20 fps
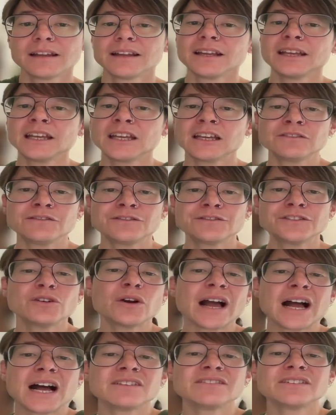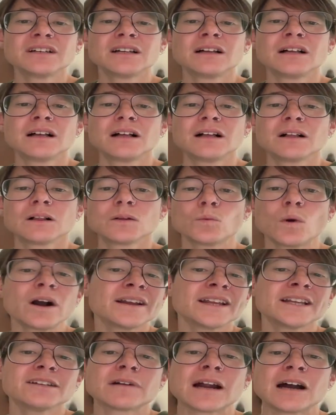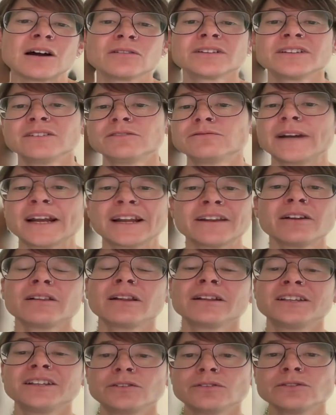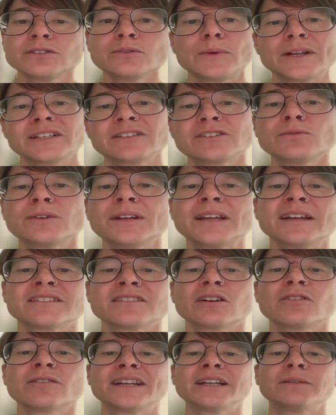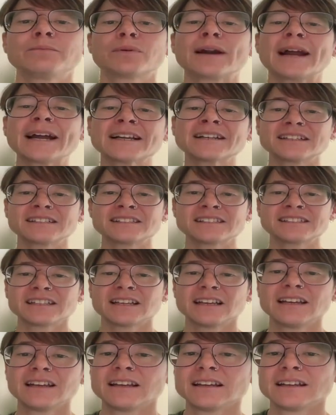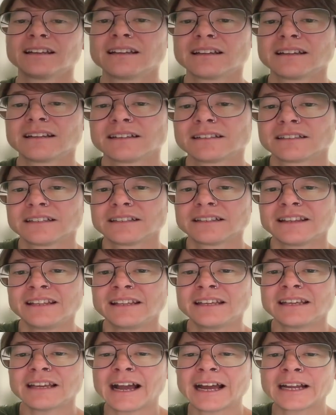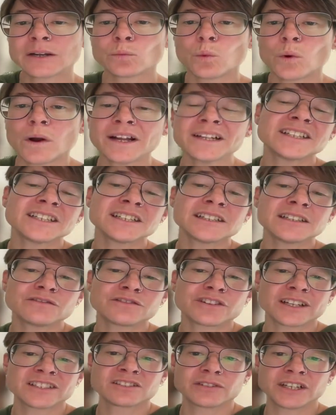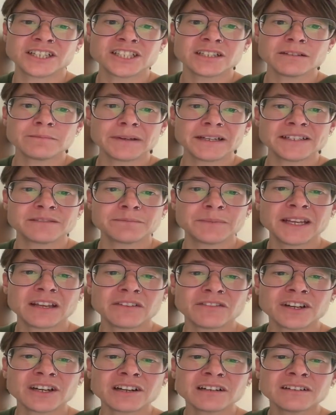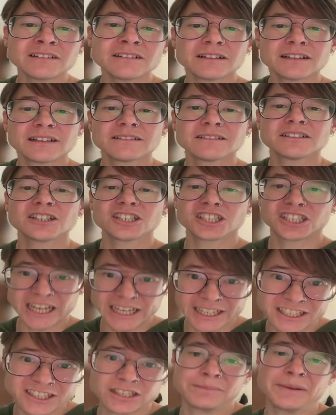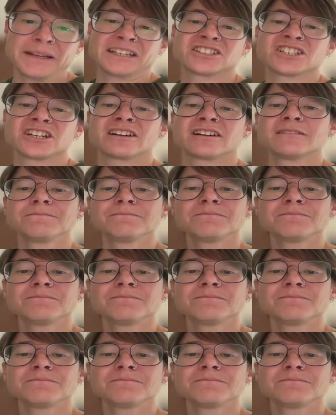If you have a walking route you regularly use when Suki has already practiced the unwanted frustration-based behavior, change the picture.